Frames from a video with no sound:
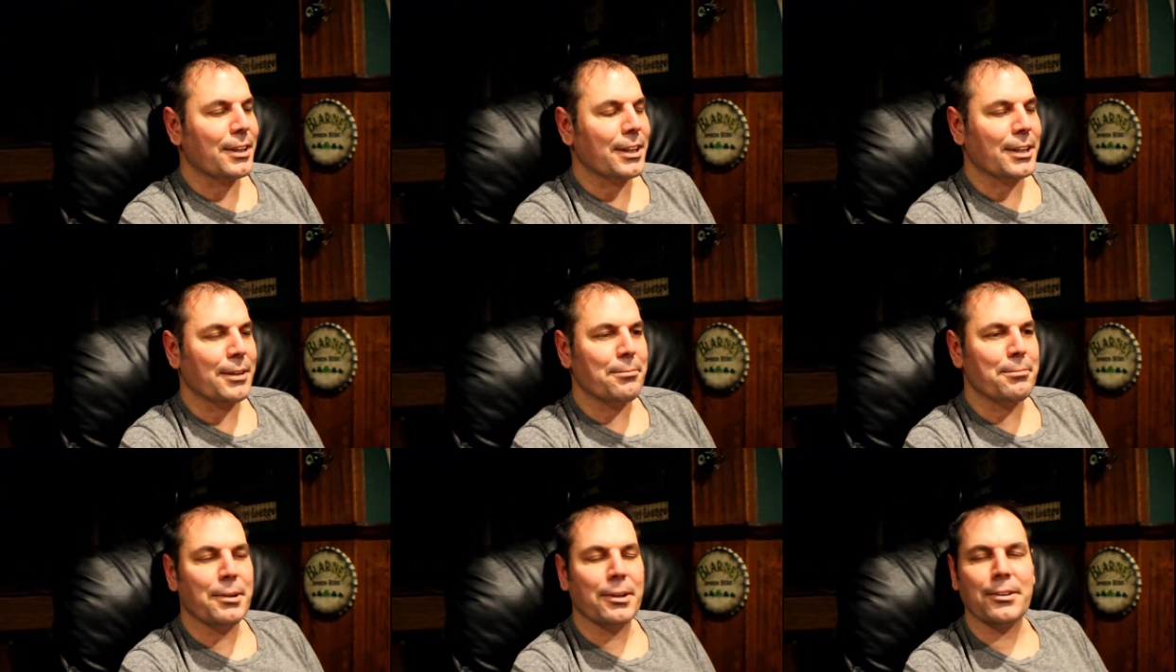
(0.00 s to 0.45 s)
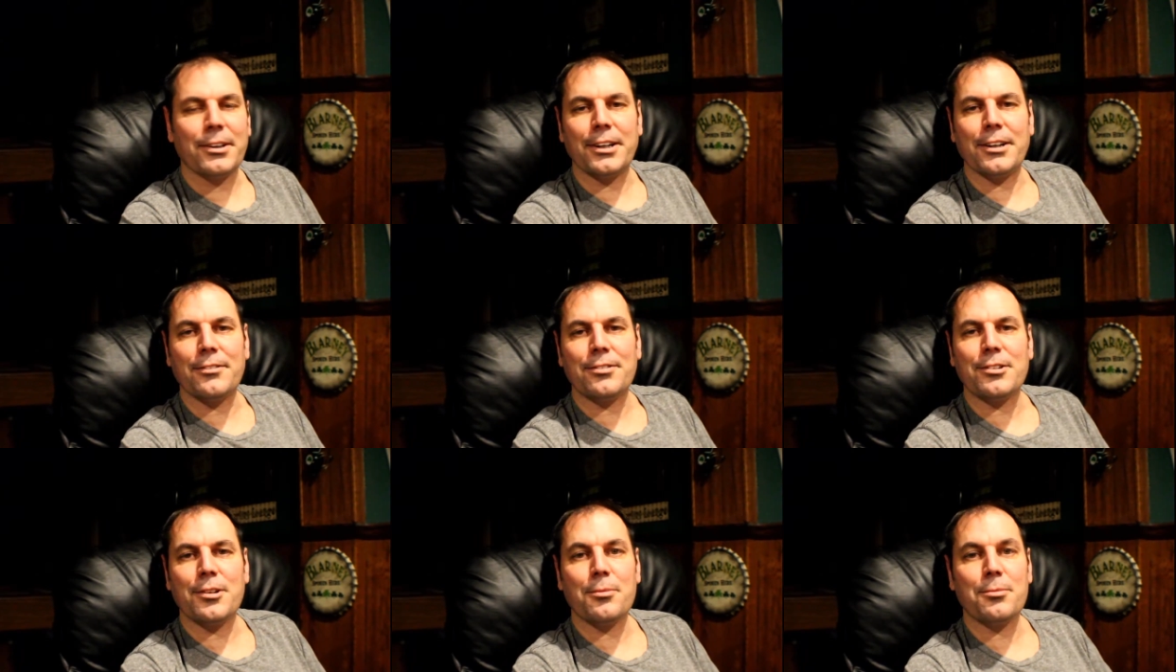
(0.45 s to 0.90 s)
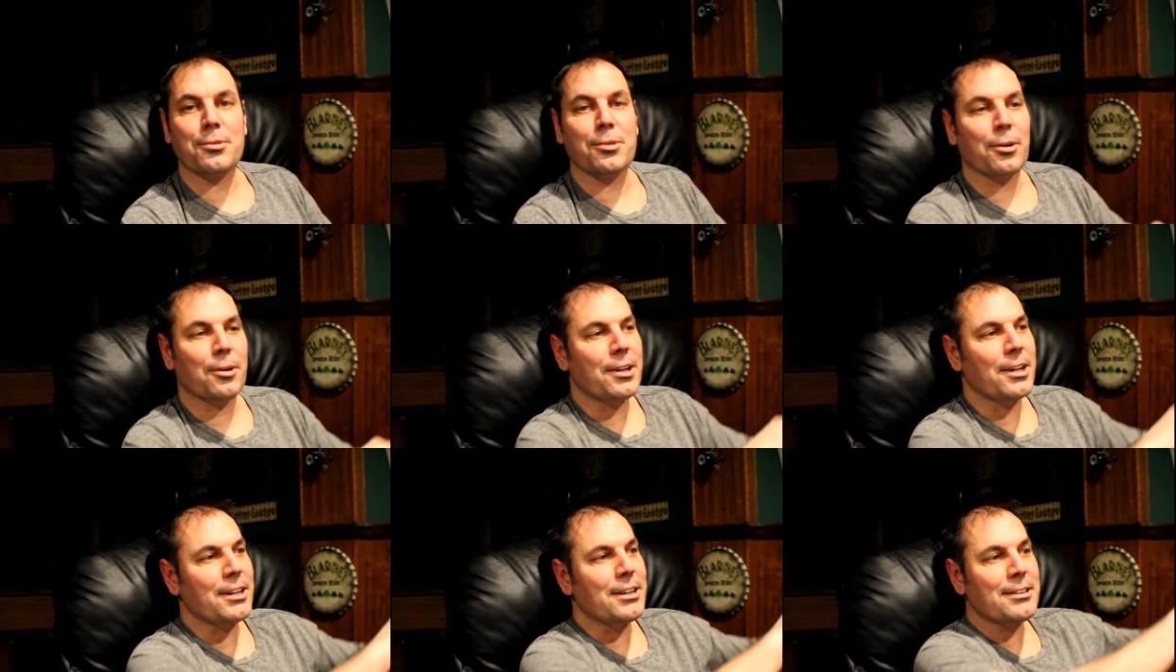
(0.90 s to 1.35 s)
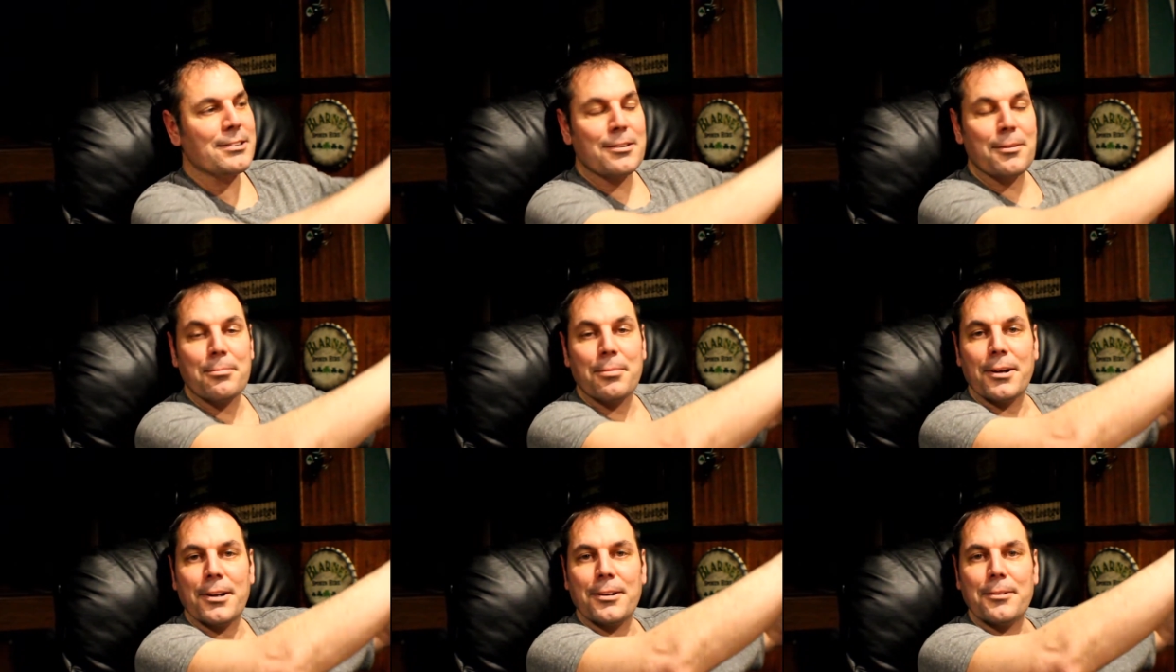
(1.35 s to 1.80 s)
like a building of some sort and it's
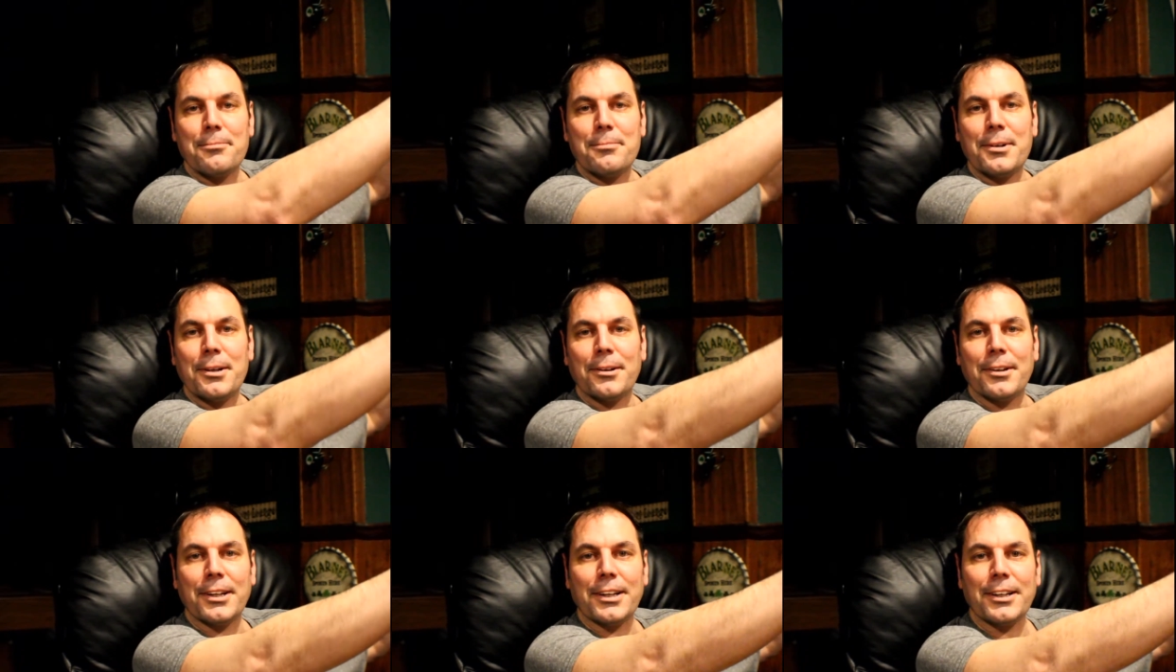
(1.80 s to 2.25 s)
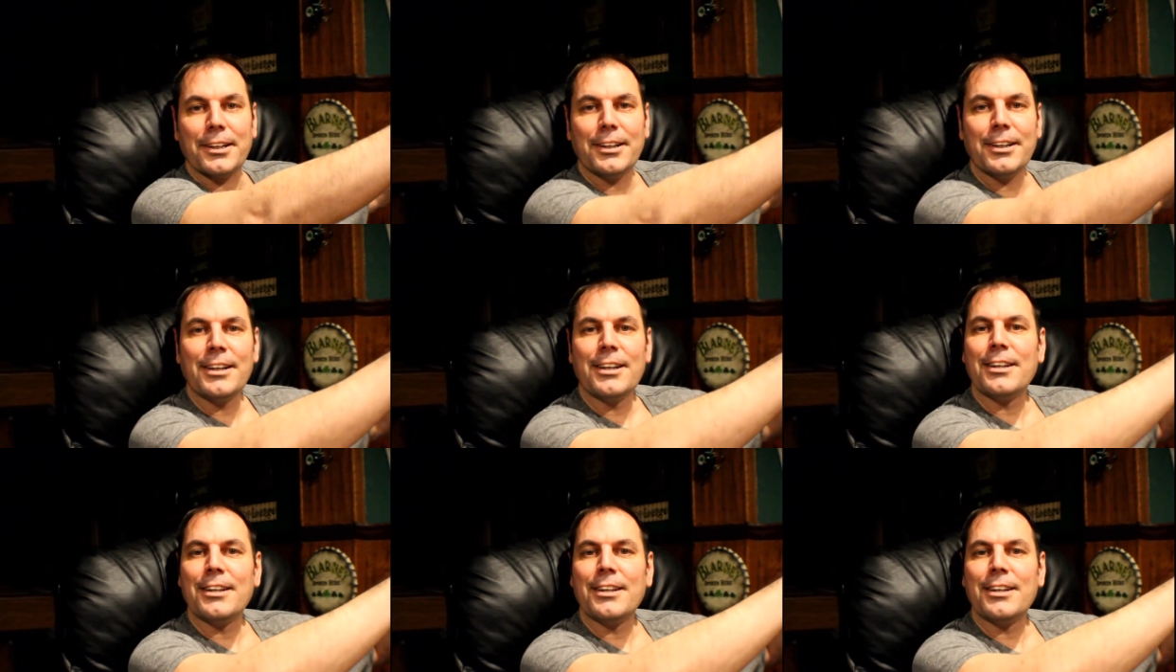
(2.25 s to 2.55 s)
up on a building